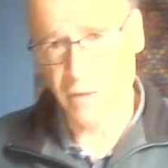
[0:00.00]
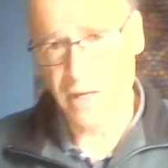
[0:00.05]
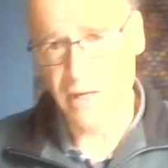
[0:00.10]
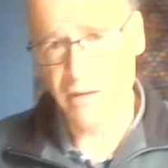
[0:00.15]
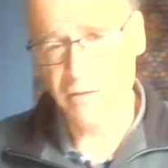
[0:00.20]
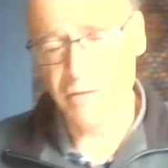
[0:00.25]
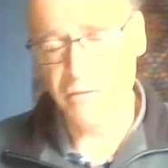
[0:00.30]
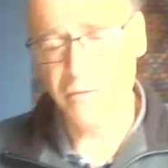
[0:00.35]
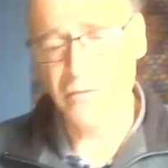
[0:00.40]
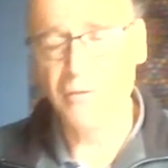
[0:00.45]

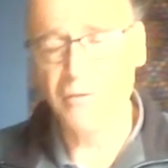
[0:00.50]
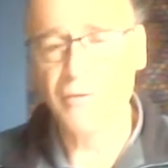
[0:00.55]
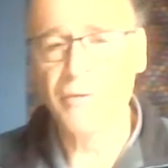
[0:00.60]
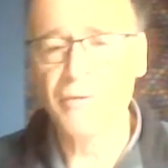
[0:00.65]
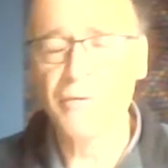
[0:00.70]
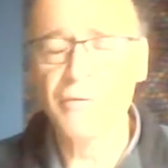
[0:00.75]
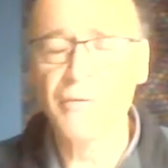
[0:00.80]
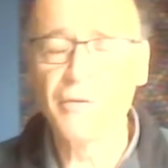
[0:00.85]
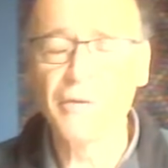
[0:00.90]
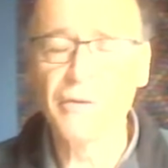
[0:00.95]

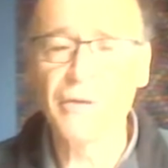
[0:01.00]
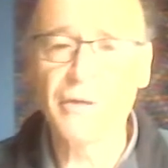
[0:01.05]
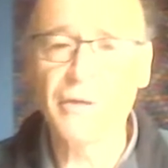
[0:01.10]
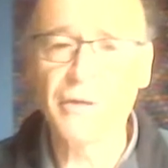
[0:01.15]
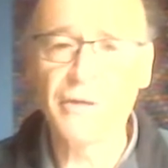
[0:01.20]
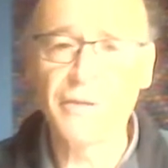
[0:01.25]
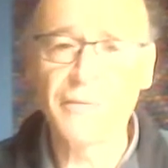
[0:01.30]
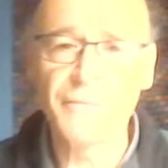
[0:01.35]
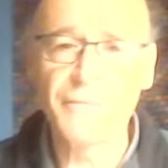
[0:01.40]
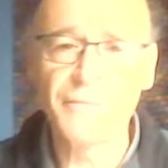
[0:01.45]
the
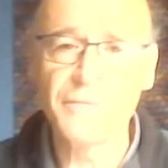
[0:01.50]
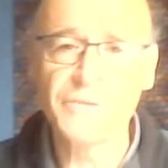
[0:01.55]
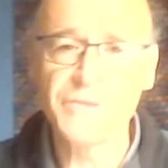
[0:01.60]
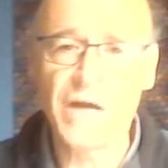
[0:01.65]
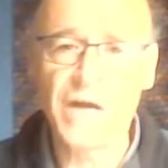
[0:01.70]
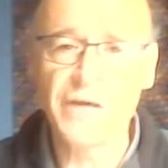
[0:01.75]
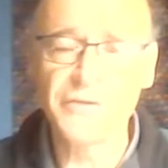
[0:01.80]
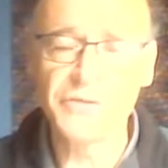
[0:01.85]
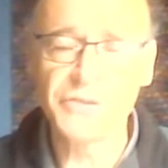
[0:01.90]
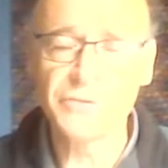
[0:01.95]

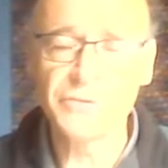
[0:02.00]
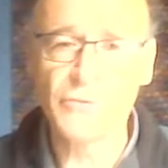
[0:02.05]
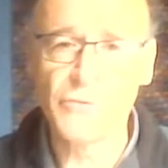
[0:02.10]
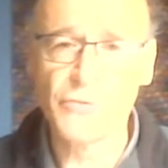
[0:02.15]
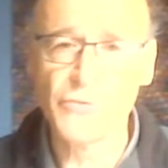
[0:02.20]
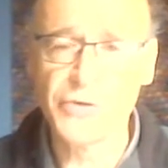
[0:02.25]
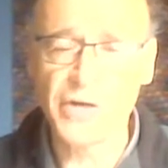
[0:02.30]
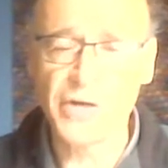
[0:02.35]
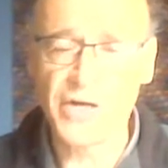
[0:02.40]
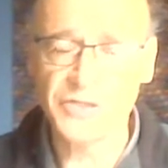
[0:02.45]
Zionists
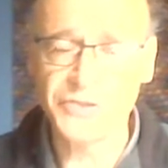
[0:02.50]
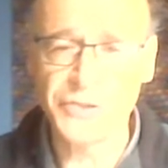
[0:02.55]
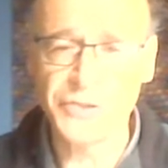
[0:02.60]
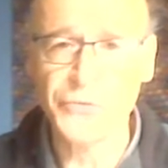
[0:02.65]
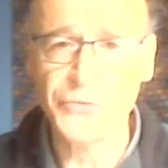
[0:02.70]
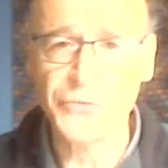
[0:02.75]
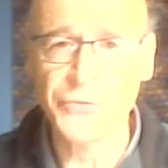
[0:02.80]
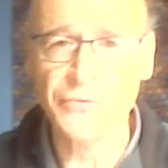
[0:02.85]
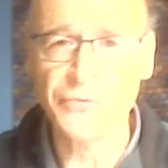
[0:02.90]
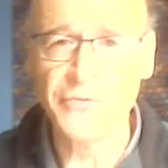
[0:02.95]
organized a
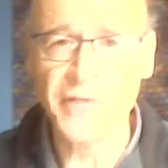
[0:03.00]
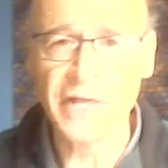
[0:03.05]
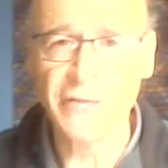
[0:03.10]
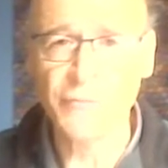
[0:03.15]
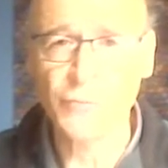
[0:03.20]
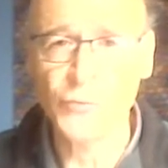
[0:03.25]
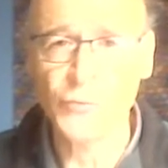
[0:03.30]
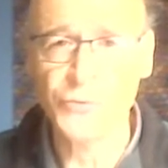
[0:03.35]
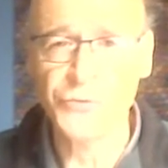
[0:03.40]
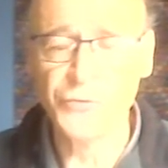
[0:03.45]
union, they
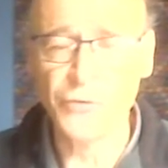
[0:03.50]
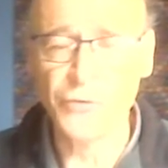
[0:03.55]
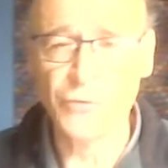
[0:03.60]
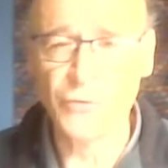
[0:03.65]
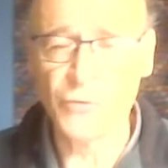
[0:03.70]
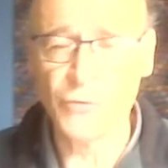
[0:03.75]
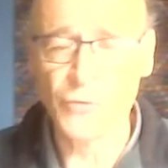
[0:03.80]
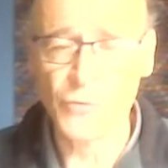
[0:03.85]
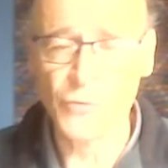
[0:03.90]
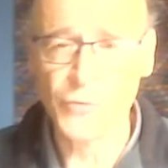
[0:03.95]
would
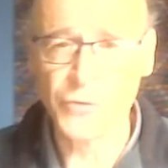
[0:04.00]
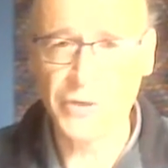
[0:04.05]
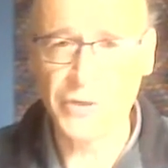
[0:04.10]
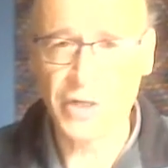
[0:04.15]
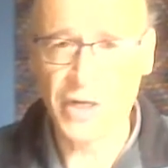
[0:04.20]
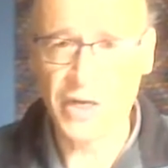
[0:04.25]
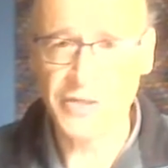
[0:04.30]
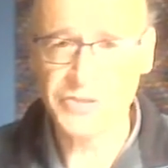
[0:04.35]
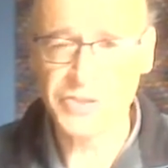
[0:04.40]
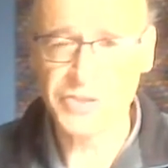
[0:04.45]

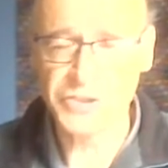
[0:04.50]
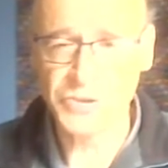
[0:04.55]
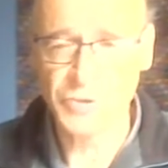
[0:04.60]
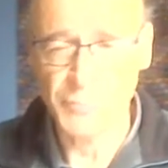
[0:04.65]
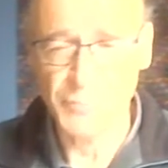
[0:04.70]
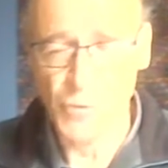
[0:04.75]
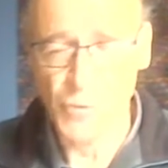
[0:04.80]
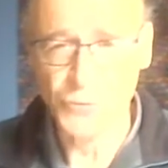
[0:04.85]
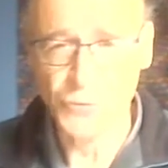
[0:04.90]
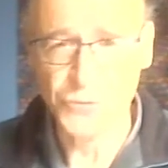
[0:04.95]
organize a
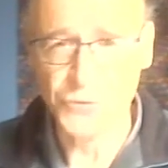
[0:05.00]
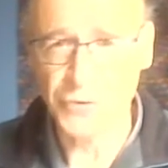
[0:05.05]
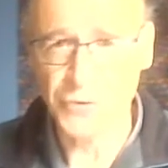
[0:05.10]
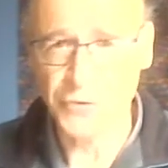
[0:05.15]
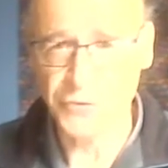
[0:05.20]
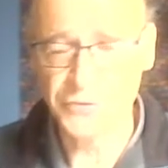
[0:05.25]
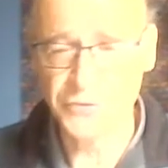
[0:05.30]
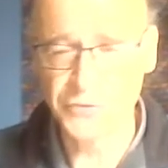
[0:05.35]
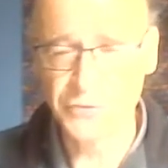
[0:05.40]
subordinate